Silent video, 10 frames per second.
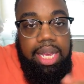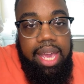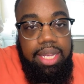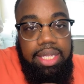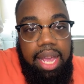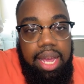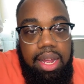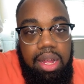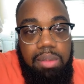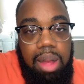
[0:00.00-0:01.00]
Kay said,
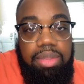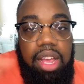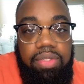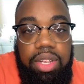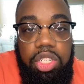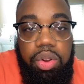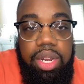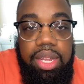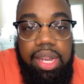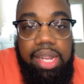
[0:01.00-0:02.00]
I'm definitely
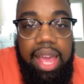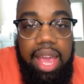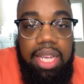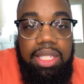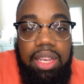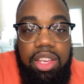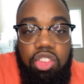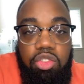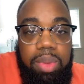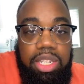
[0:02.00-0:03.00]
joining your class.
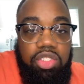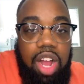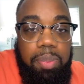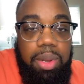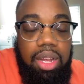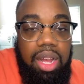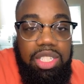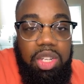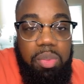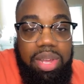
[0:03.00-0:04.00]
You've been dropping
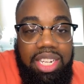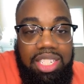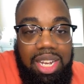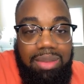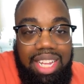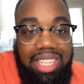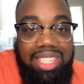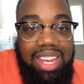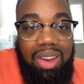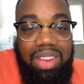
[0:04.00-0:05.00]
so many gems.
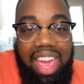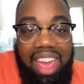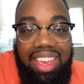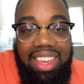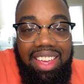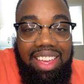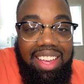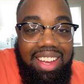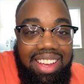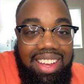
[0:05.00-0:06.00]
Let's go, Kay.
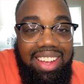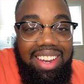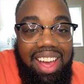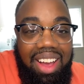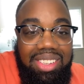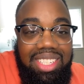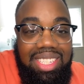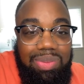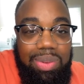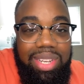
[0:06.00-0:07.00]
You know,
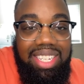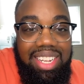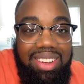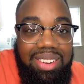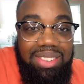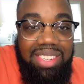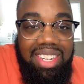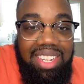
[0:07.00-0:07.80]
this is what we do.